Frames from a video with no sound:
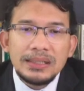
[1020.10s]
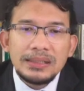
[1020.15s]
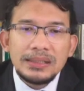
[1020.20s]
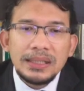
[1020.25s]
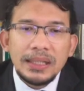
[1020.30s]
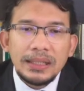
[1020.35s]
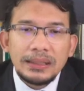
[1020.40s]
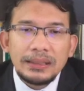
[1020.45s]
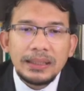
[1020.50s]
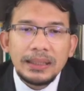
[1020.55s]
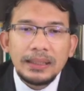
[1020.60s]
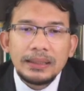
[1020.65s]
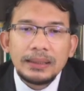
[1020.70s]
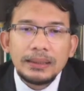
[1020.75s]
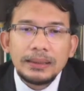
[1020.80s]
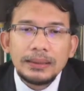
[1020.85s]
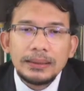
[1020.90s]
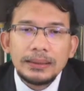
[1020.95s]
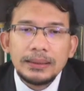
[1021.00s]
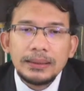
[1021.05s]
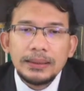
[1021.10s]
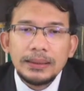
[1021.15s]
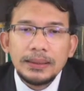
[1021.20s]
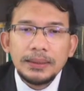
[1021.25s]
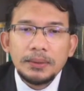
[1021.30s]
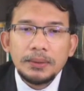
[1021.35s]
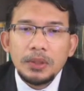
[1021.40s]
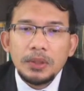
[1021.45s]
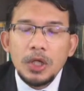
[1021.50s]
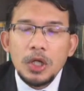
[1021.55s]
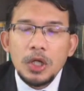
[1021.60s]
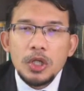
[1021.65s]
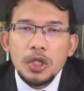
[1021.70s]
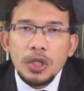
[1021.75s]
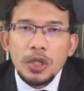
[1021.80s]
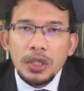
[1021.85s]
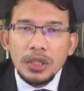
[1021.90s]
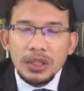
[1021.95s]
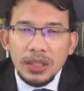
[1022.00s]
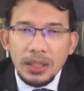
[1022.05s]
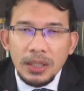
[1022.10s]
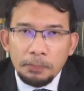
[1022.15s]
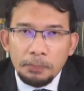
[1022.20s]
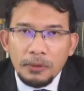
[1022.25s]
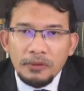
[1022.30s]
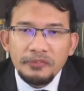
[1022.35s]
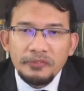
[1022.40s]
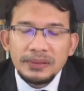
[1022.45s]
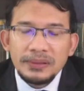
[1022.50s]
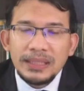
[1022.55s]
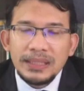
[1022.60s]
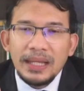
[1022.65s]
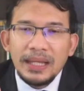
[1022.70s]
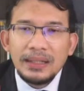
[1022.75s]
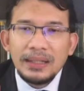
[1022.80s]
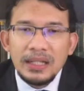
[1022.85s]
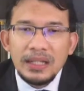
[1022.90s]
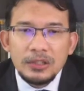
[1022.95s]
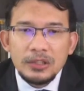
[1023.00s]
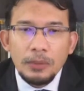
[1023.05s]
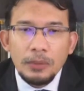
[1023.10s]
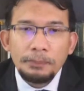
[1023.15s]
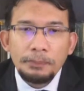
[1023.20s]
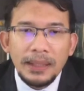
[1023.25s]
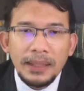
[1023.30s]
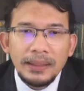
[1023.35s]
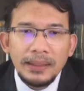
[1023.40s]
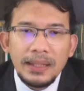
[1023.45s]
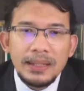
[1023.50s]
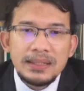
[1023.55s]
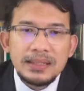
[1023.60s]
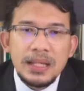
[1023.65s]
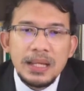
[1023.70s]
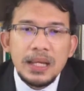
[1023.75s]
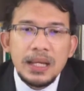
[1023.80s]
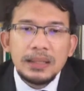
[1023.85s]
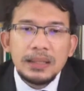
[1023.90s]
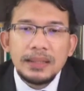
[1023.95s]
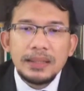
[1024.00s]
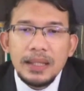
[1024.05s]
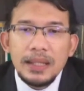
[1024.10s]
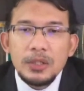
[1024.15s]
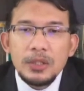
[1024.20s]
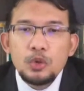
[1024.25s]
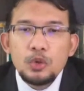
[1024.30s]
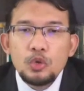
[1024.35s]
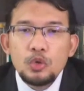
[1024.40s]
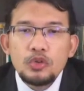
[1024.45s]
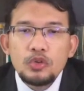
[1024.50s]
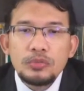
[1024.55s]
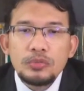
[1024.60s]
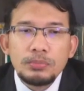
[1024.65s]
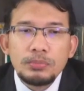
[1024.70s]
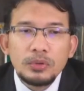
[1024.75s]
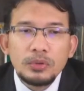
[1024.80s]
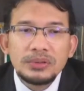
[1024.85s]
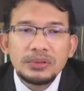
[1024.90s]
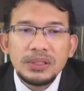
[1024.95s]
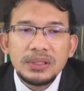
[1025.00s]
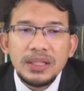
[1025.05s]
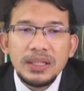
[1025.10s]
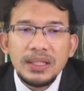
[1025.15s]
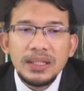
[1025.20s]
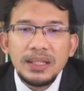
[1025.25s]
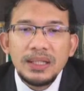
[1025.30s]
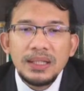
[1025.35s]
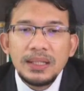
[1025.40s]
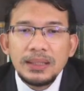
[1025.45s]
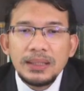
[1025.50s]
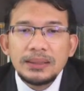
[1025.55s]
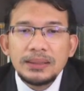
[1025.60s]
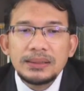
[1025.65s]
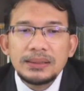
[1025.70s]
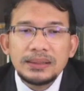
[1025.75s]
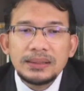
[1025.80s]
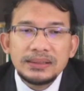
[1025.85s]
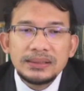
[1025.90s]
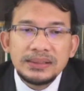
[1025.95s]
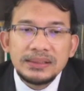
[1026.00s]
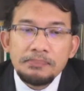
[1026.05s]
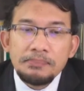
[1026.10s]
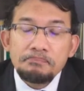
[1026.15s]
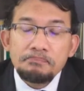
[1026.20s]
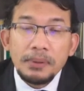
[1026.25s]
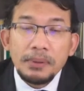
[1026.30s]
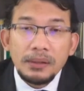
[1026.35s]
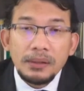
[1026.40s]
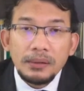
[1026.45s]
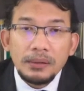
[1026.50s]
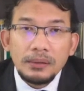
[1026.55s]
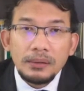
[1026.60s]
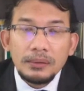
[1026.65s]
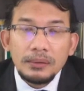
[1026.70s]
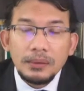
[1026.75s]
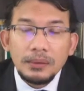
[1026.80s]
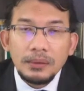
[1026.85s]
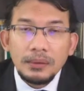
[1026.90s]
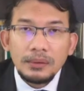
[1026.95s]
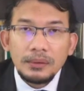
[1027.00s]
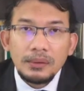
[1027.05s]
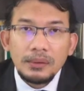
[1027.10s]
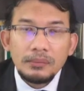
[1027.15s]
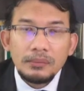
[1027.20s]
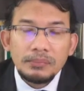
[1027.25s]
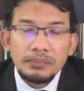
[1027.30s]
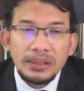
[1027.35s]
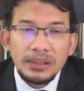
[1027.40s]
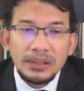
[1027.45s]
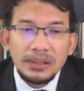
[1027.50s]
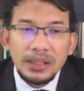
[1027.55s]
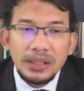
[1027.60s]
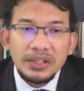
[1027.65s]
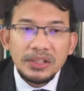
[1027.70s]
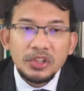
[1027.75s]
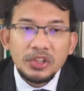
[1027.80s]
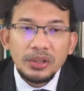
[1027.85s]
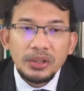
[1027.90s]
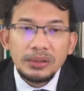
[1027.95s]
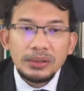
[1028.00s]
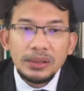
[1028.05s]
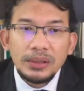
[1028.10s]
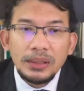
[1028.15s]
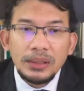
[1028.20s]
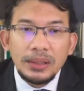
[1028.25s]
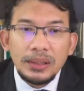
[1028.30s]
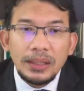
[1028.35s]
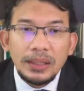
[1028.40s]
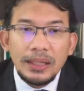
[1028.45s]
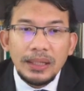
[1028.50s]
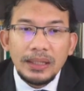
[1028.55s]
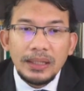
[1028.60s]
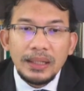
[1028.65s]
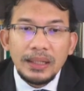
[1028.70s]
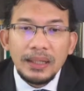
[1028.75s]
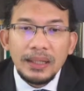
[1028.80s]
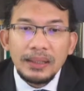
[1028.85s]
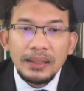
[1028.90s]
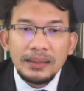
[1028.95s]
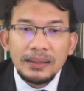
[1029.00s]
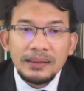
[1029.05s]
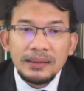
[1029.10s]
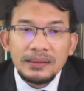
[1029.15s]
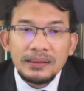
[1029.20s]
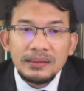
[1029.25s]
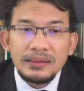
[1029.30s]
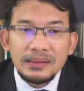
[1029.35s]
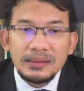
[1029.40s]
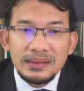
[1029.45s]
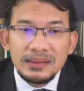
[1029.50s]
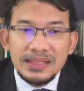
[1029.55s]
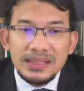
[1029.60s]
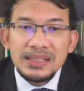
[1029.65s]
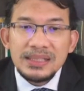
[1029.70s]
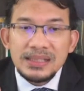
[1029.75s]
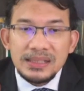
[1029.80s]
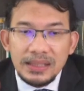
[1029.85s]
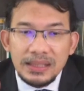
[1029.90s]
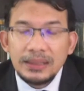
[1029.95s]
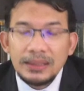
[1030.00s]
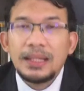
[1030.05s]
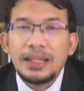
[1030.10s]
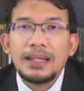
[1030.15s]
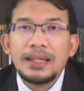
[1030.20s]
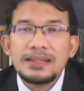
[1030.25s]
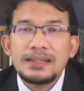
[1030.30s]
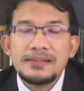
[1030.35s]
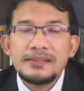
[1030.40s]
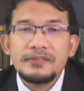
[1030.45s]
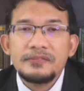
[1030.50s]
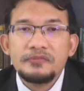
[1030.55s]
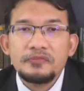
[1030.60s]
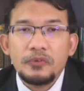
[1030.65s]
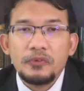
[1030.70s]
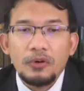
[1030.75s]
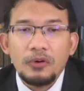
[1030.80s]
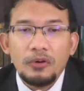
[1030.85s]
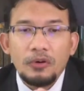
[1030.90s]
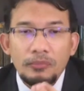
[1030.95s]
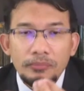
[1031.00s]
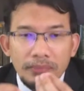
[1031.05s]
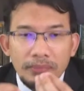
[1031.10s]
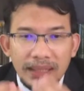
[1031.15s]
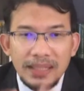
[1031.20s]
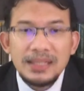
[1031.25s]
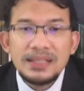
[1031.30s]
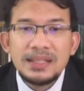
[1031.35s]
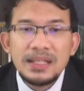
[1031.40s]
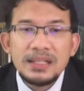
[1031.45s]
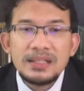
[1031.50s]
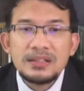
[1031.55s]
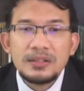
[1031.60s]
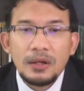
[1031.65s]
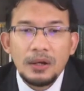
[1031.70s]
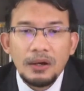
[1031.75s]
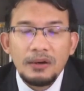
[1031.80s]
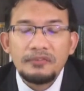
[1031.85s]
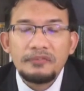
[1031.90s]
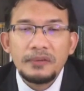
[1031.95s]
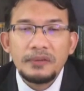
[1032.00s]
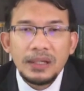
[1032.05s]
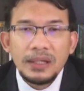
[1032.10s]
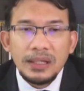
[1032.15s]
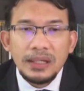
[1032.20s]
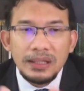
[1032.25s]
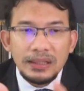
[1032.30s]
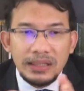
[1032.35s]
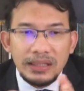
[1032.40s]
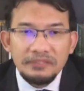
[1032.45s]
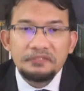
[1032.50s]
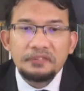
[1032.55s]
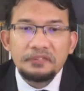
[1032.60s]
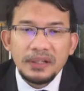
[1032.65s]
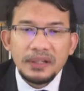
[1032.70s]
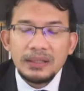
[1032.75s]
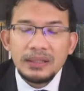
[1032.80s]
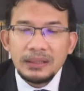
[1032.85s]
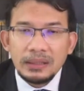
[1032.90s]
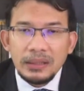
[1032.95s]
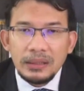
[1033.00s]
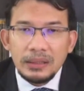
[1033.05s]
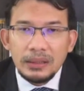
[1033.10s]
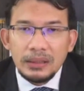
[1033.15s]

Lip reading: said that the prophets and his companions, they use mostly simple medication, and this is the case for medicines of different